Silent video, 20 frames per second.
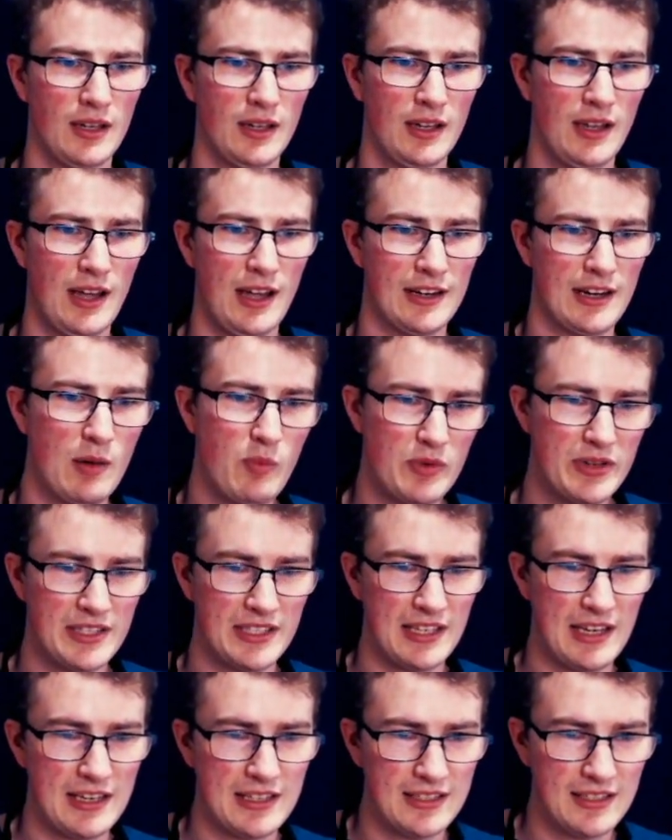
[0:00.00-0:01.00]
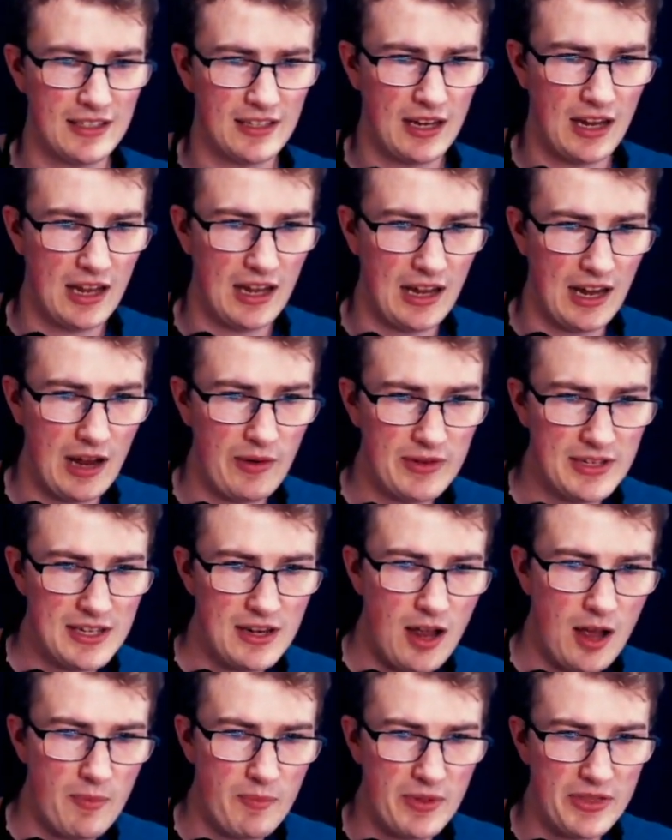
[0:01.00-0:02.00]
Cubwiz says, I was
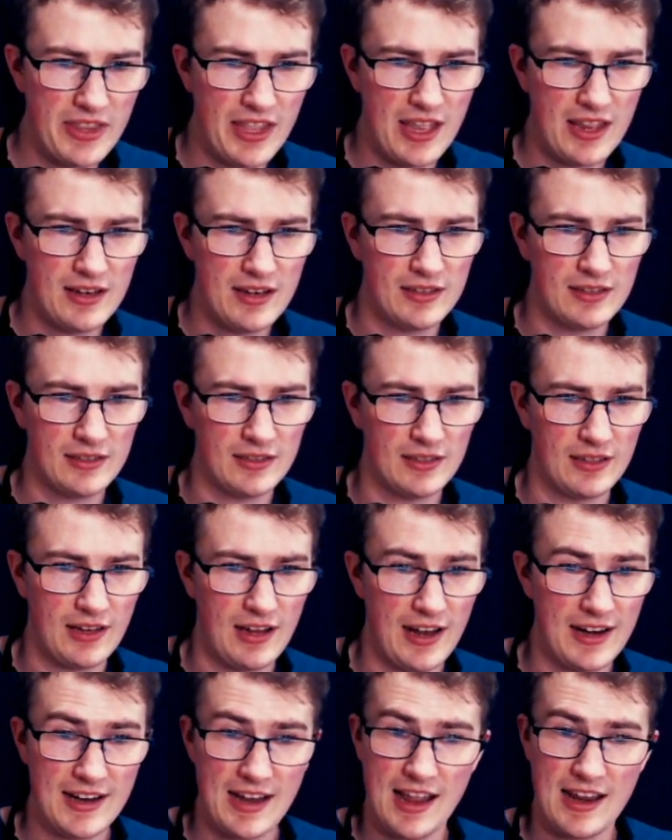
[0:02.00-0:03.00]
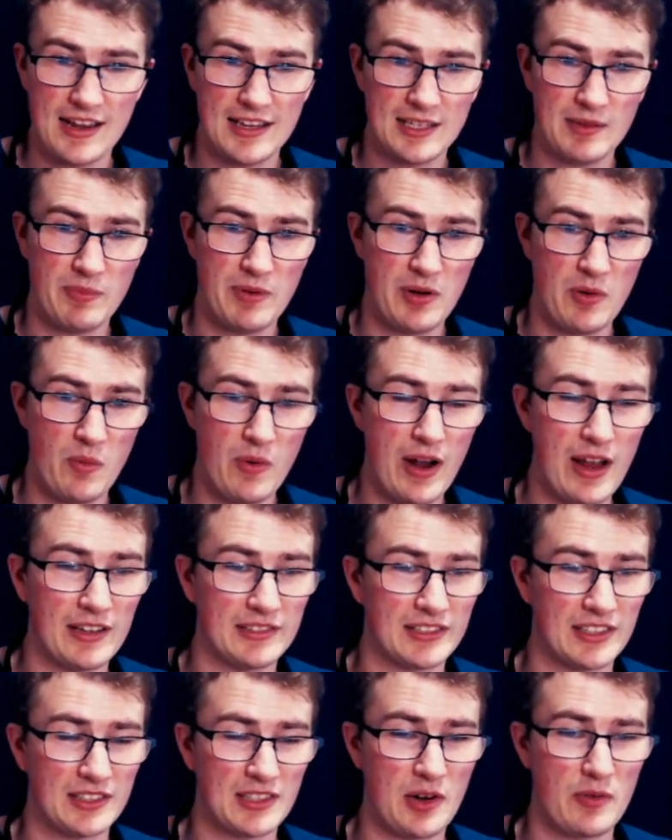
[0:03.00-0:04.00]
not, but then again, it's been a while
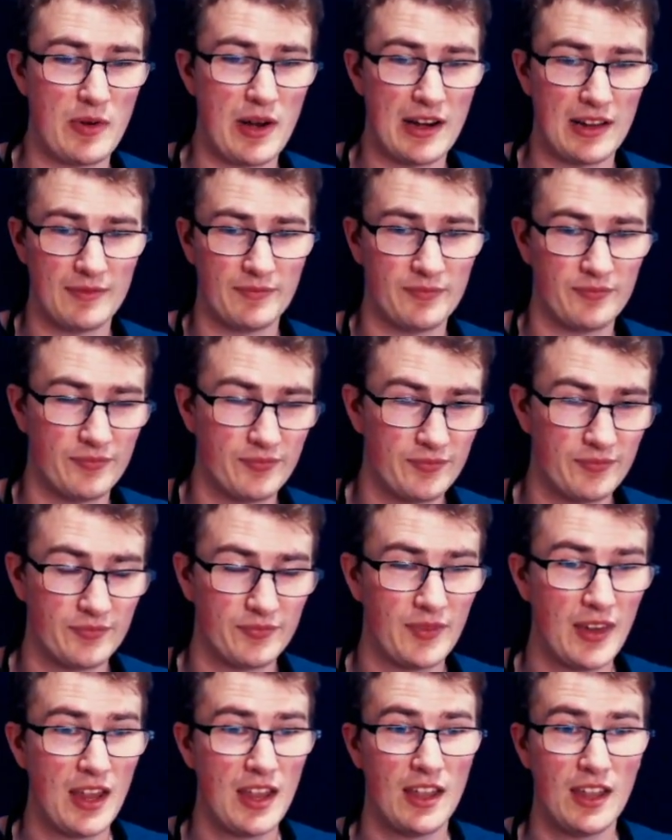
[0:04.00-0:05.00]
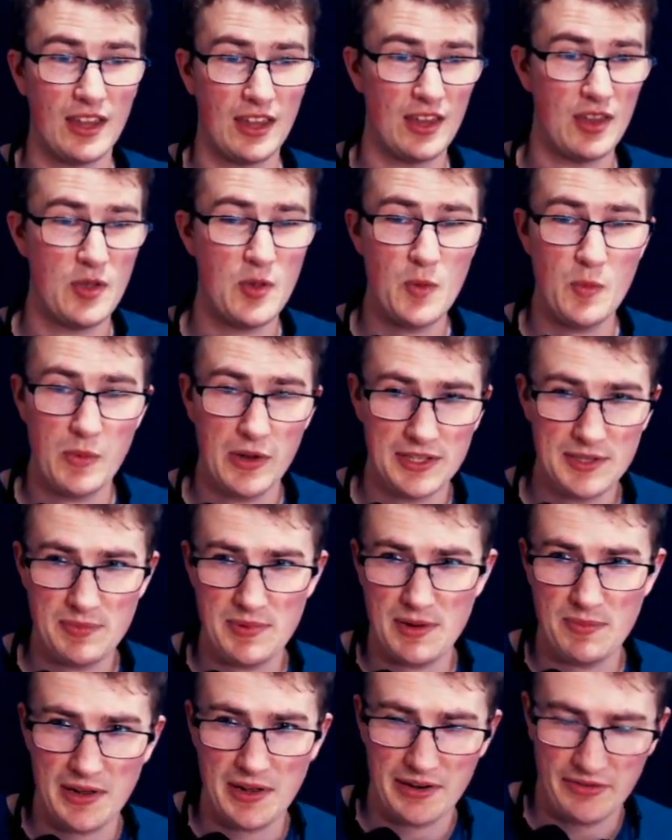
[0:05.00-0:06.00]
since I read it. You must be
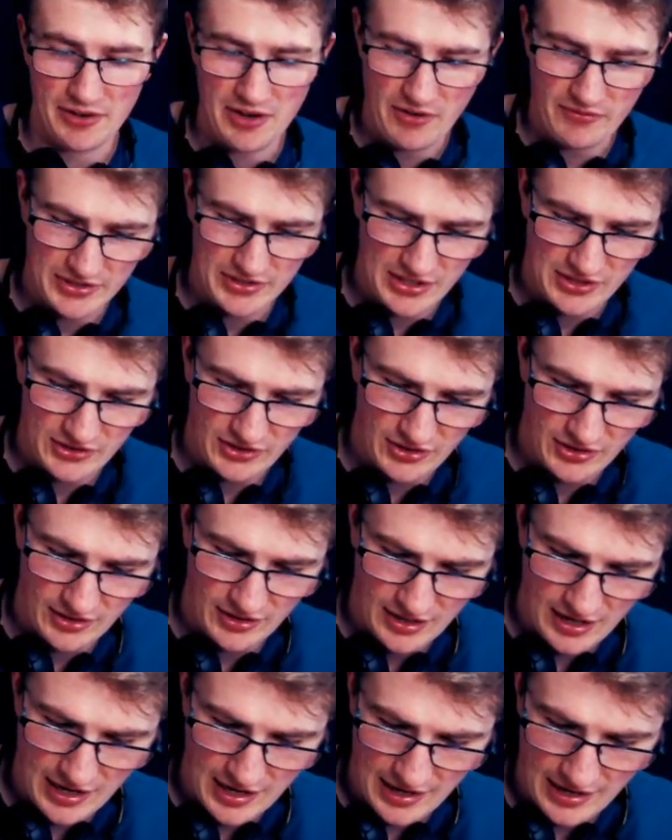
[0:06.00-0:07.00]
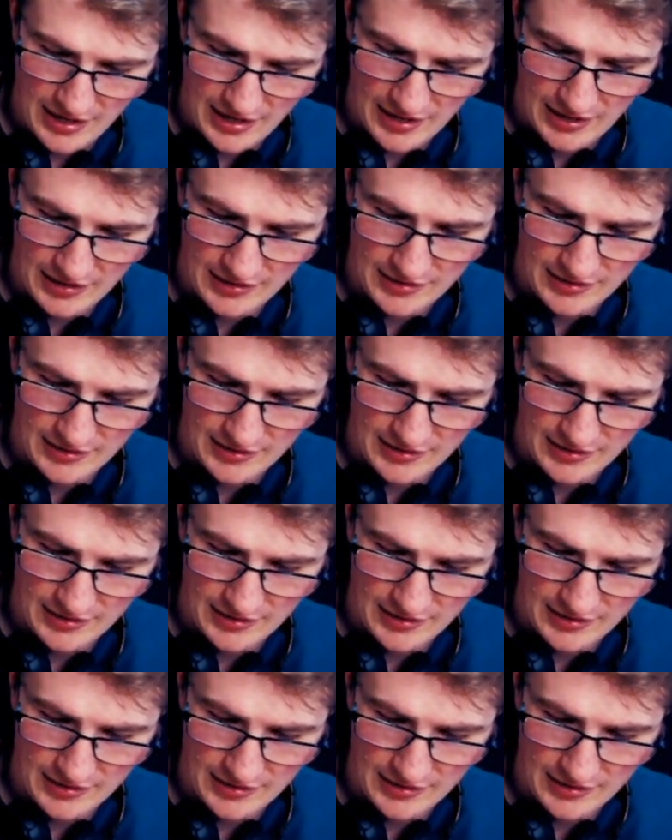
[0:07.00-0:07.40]
a part of a conversation I